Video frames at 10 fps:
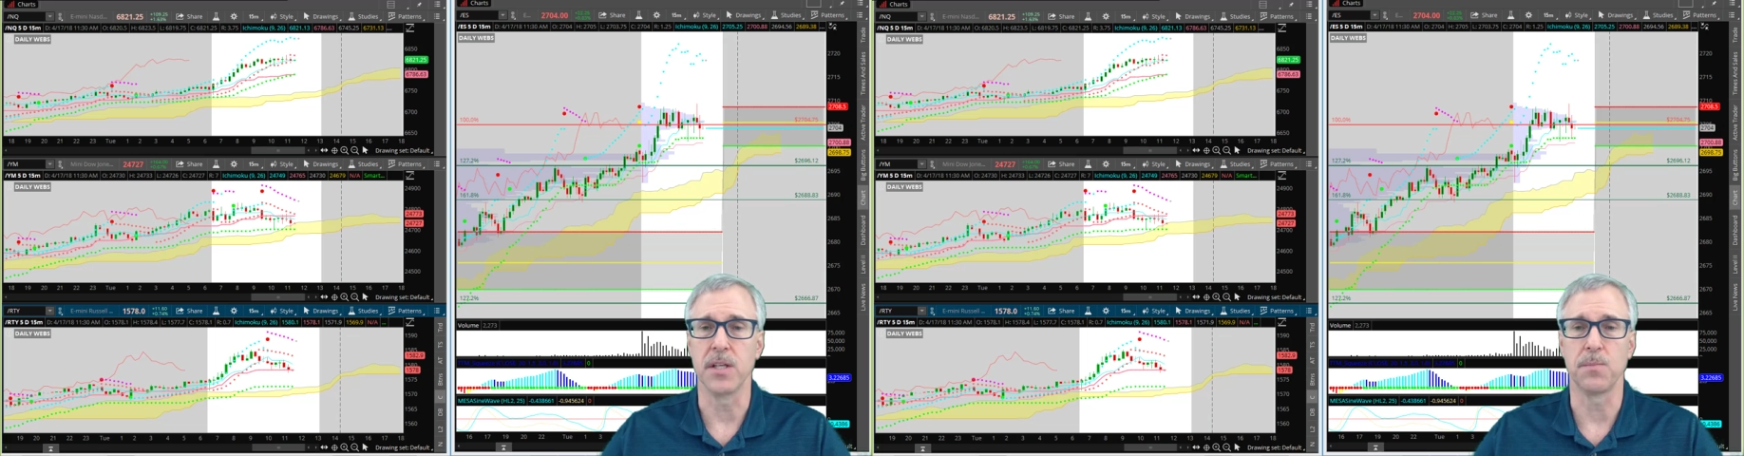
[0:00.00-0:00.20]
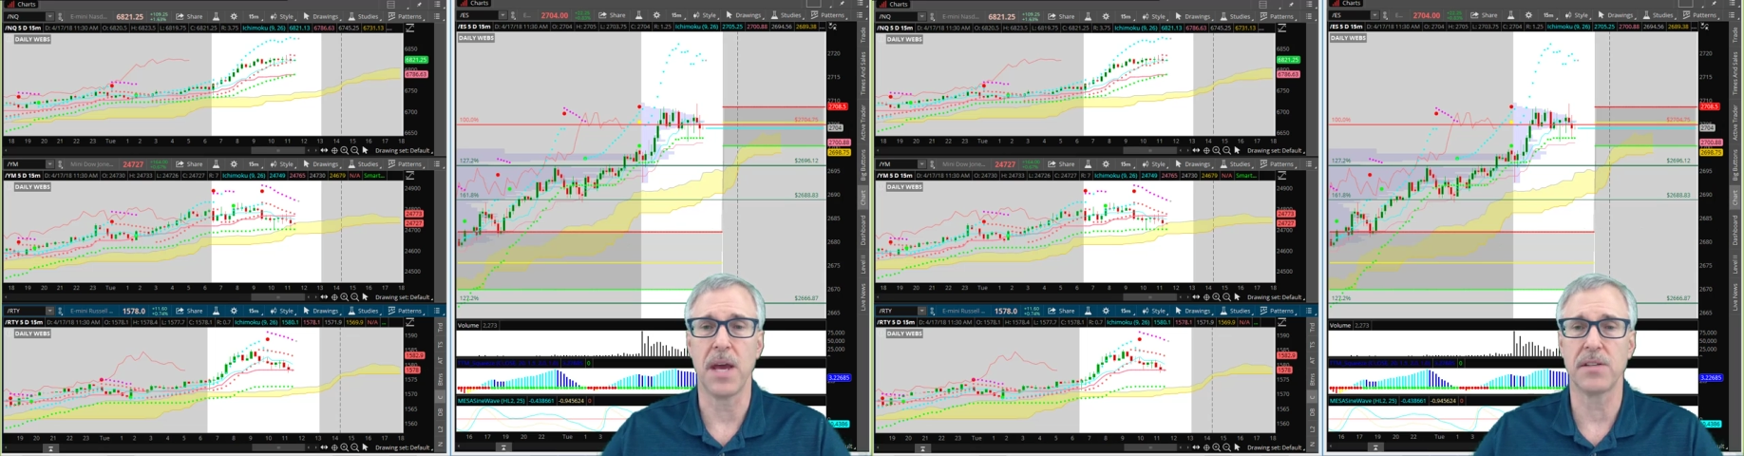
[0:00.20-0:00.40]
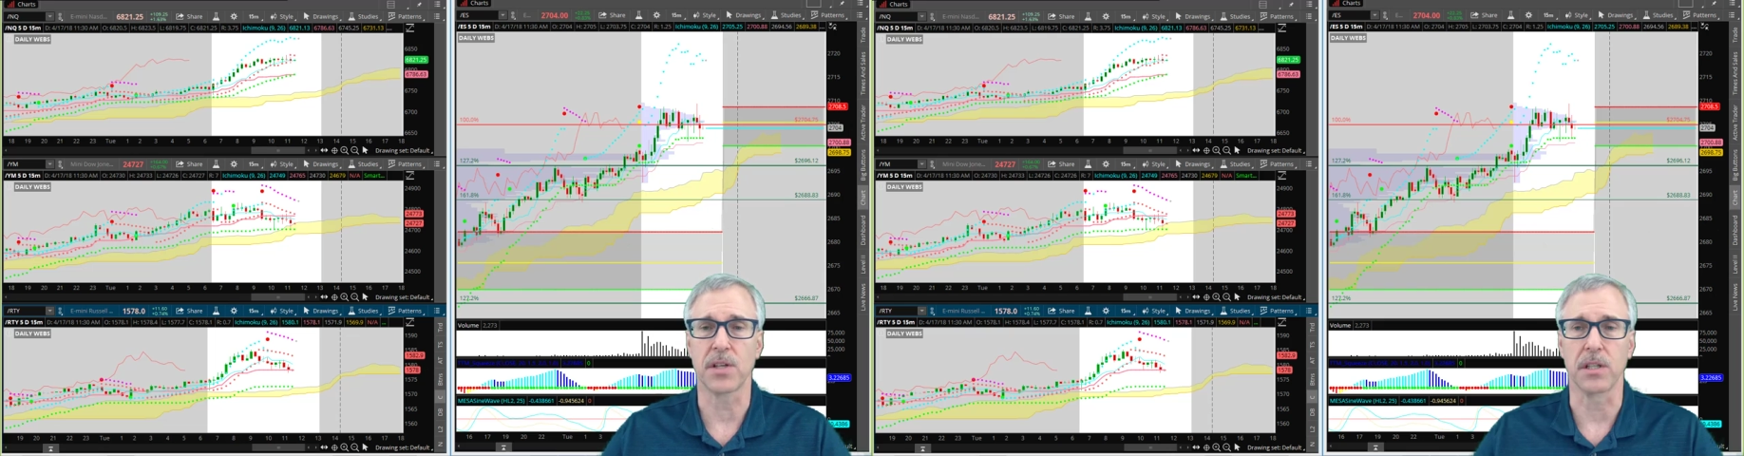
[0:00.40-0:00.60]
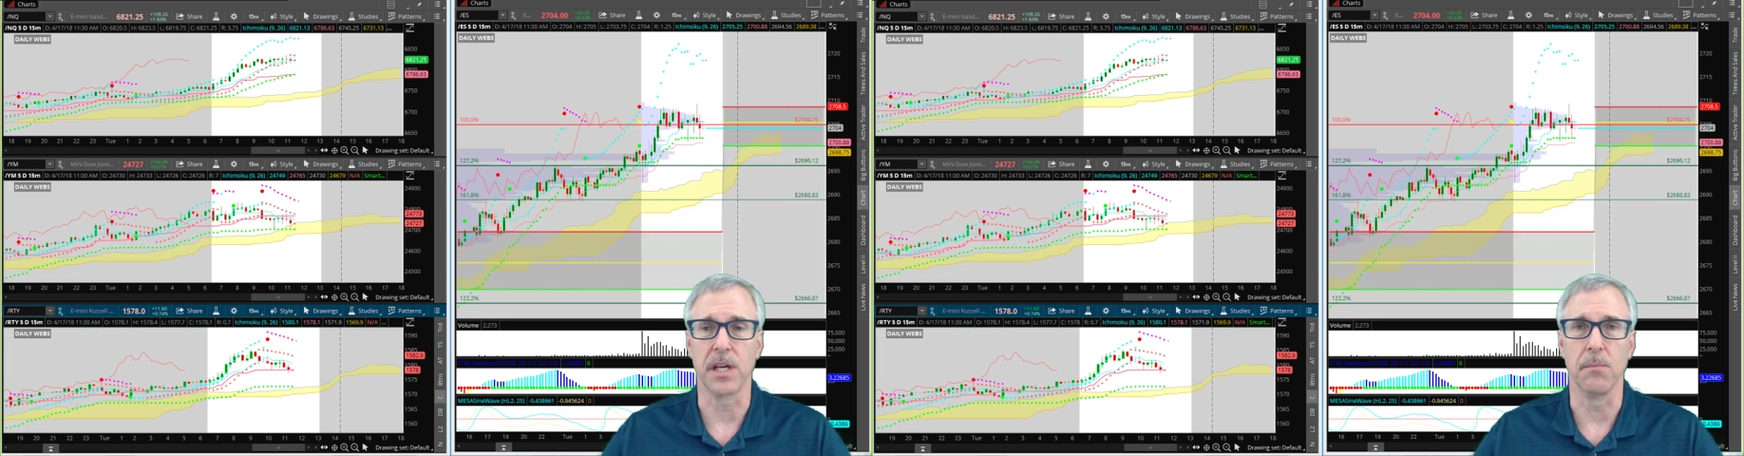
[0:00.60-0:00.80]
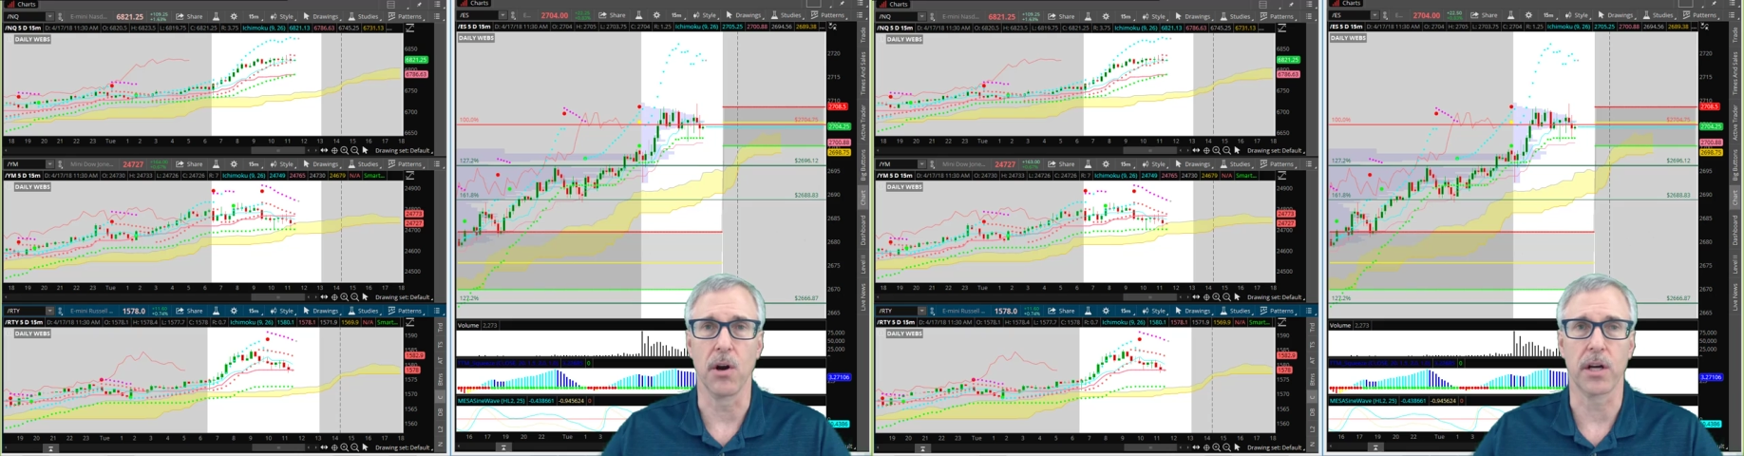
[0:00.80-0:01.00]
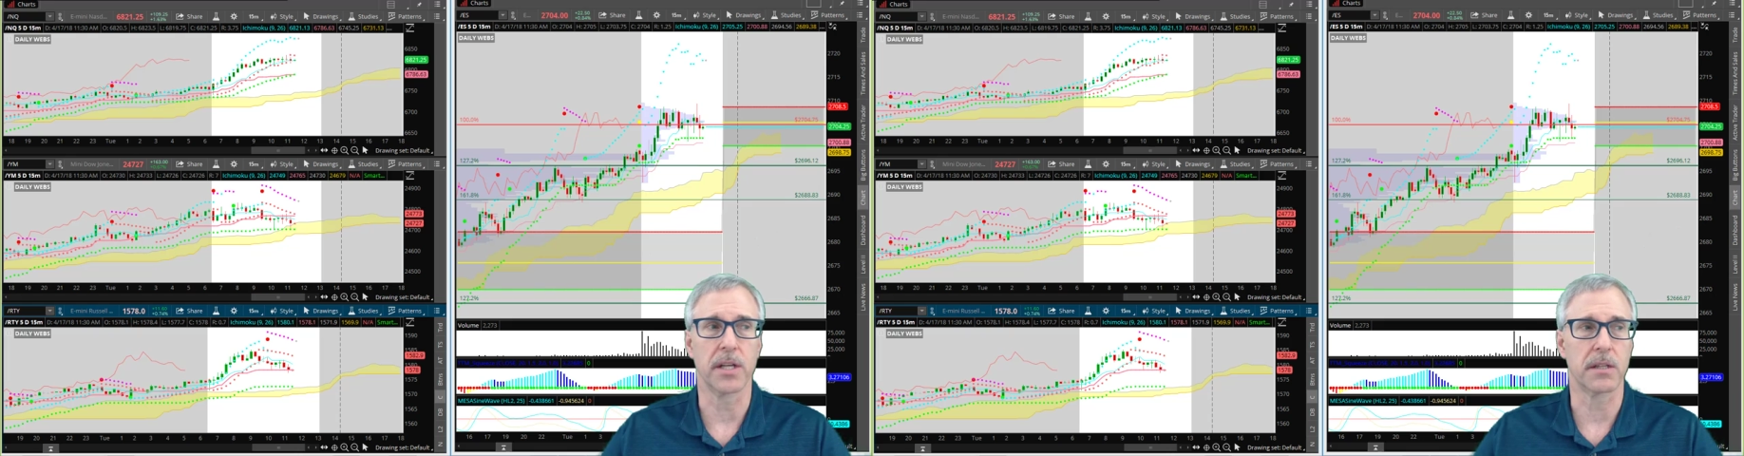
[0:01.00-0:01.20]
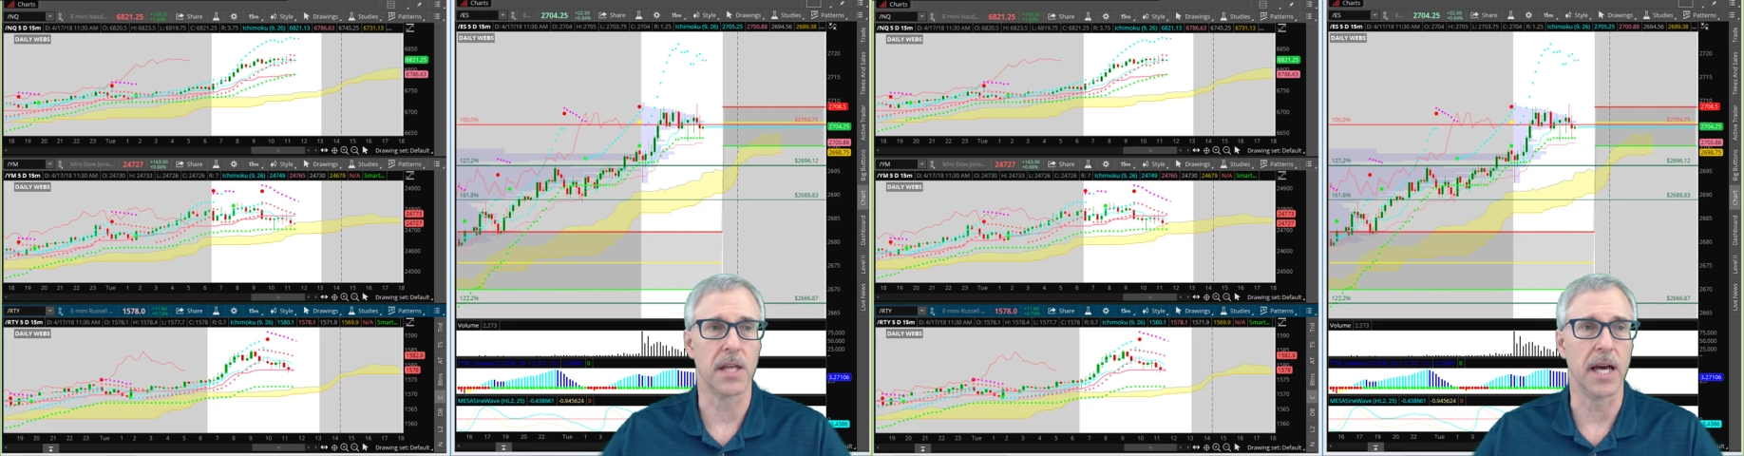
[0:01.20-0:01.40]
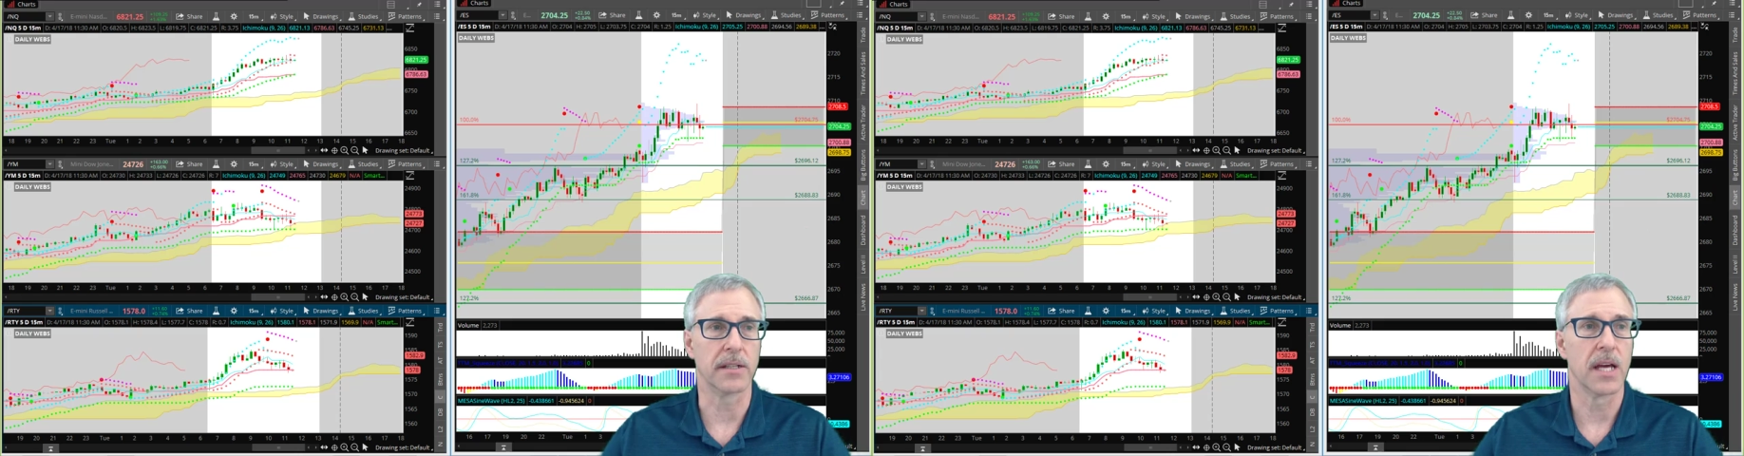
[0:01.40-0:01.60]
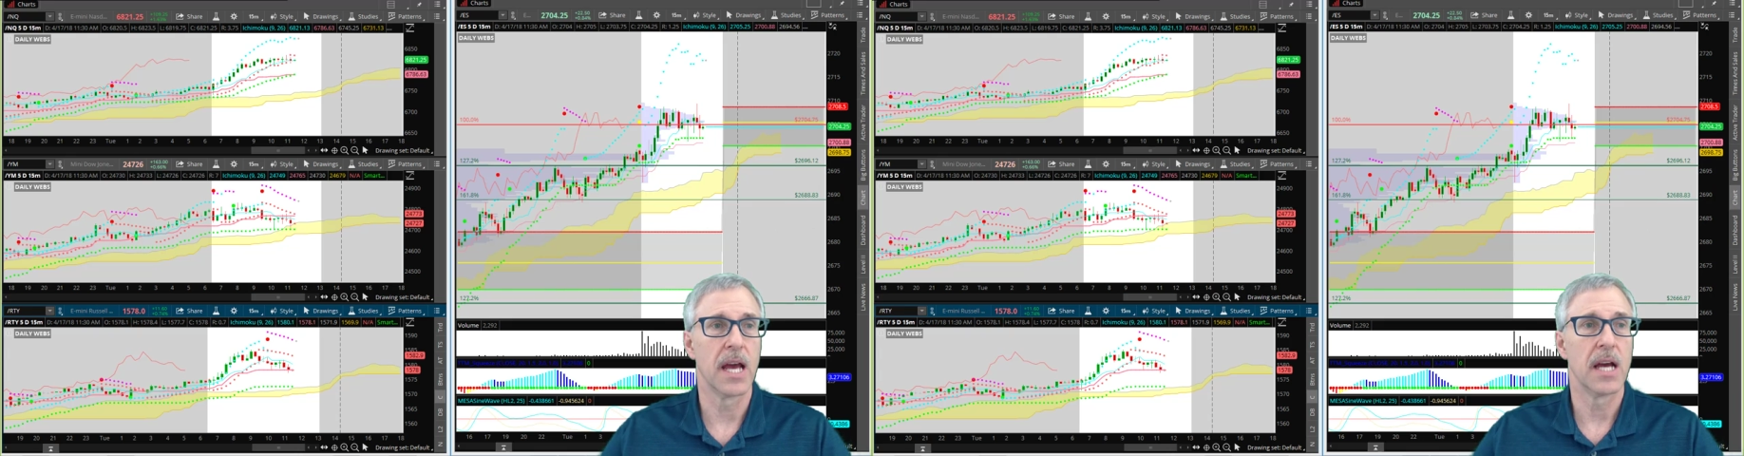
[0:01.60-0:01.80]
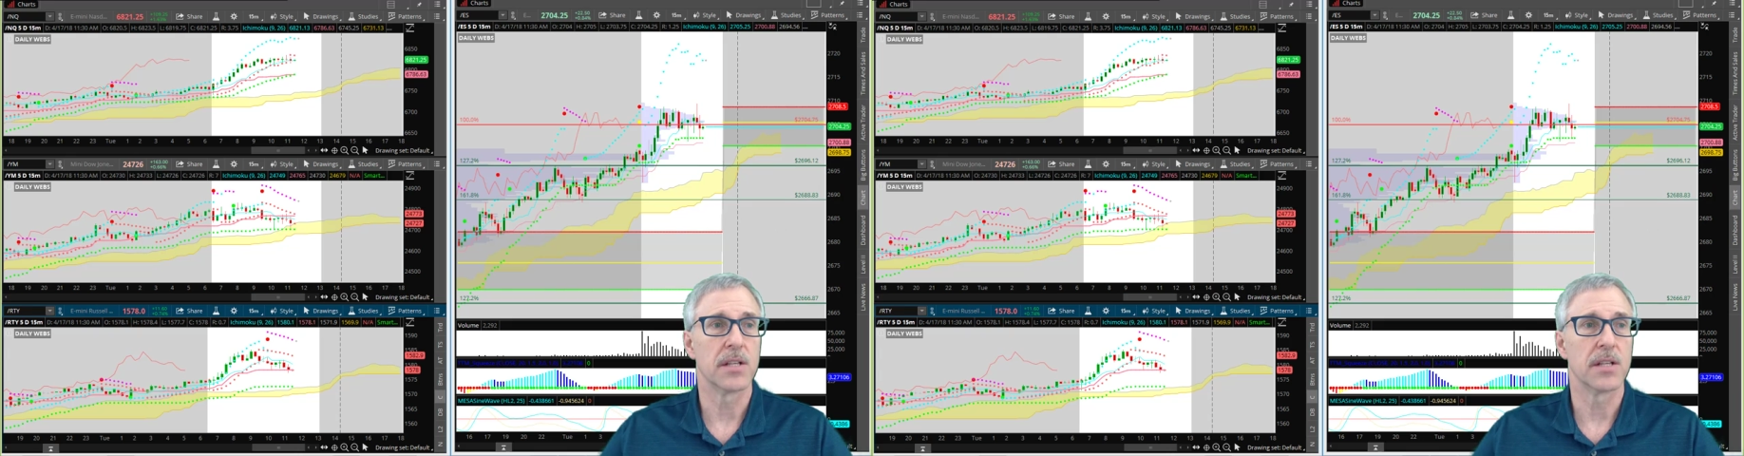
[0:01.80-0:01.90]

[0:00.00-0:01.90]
is basically a market that